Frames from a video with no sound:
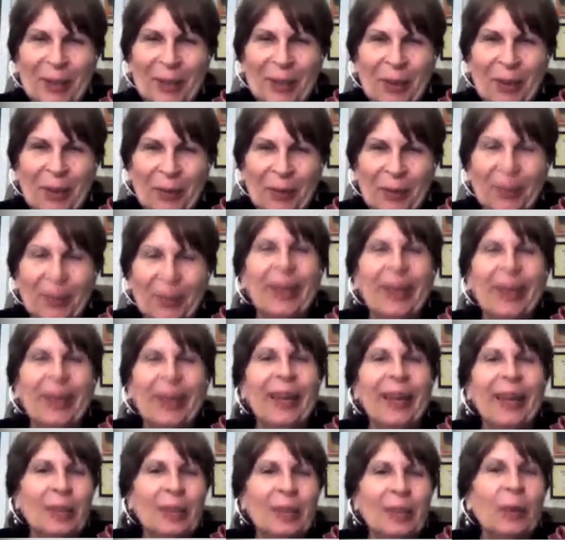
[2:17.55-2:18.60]
So
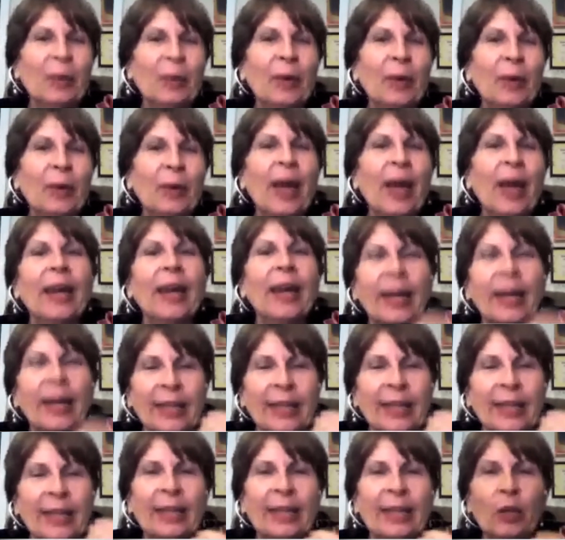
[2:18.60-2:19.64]
I
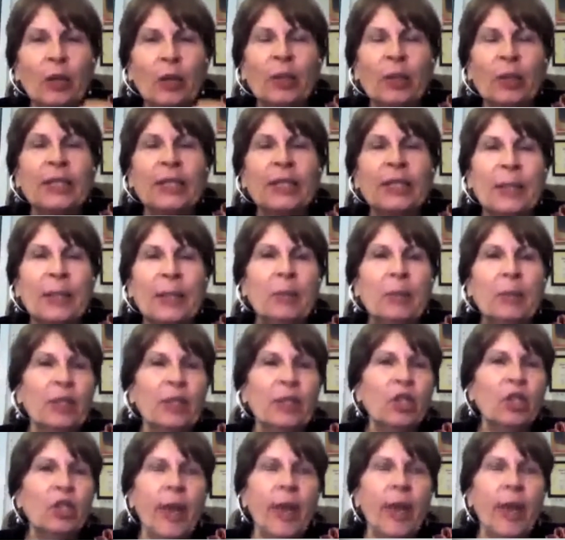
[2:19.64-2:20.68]
think there is
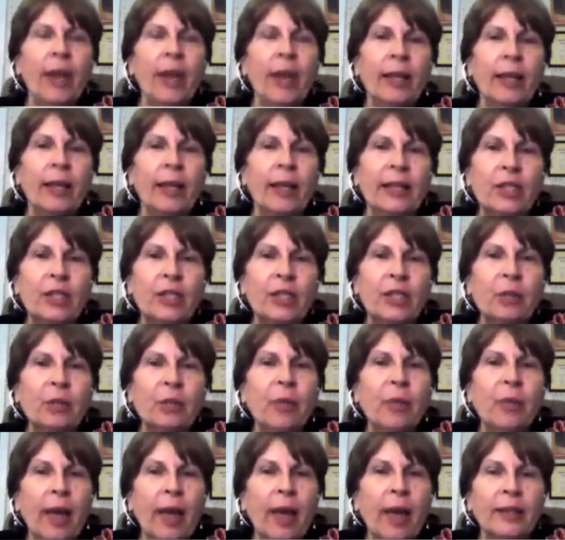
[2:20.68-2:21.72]
something genetically
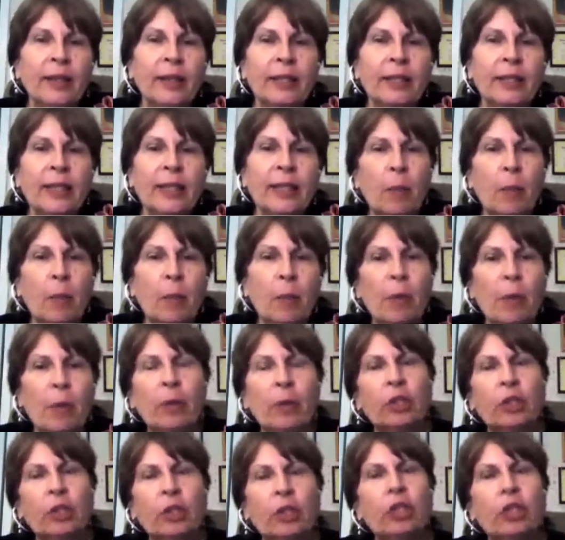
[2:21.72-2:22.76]
to that. And some
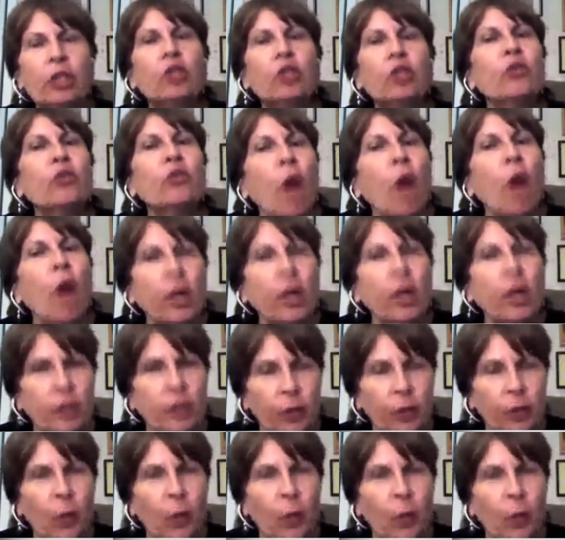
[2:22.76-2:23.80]
women are just drawn
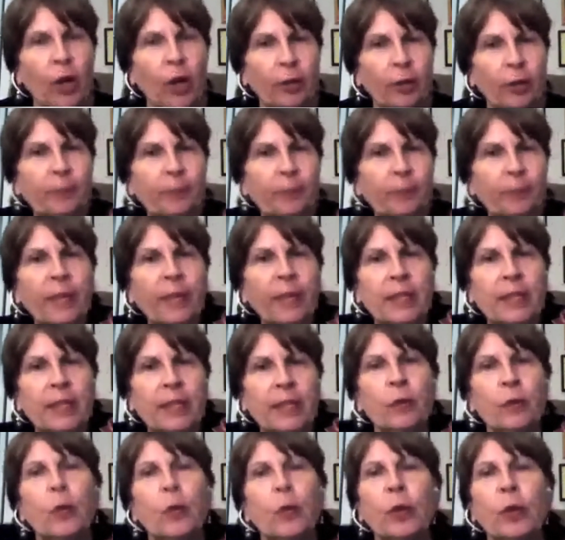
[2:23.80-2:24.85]
to the water. That's
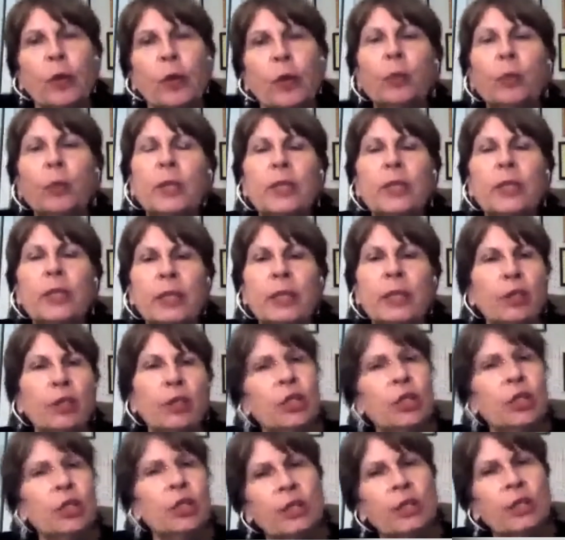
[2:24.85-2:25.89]
a fourth reason.
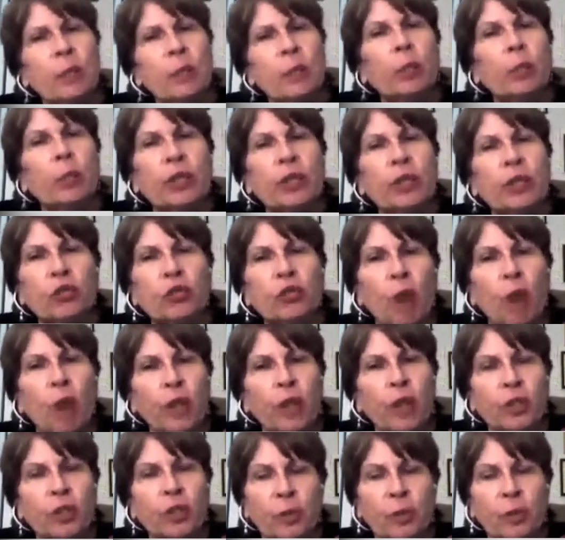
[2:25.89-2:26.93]
They're just simply
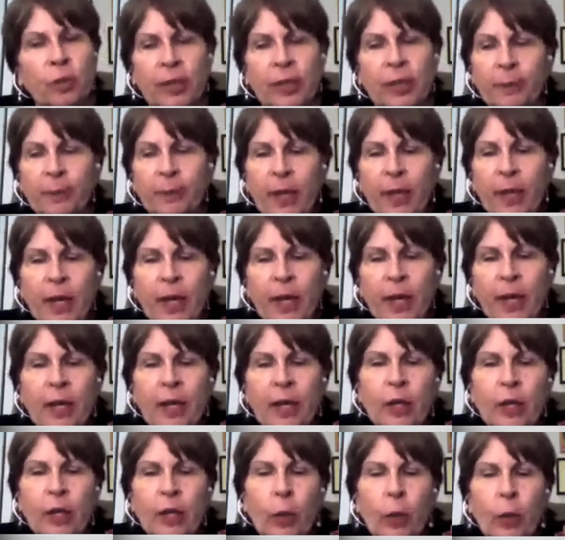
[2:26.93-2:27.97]
drawn to it.
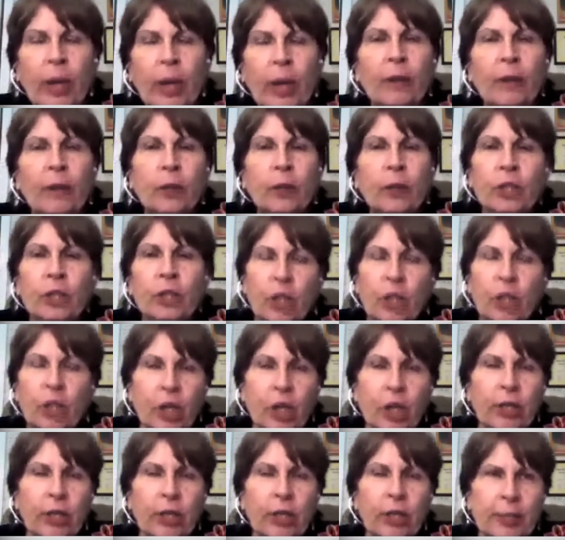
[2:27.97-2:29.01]
When I first
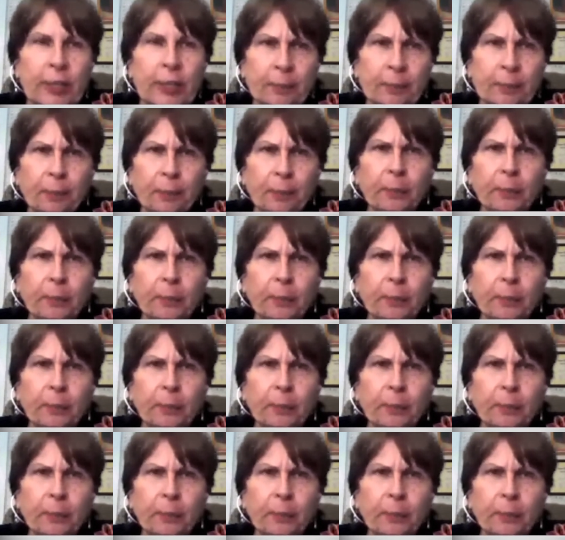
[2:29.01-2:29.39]
started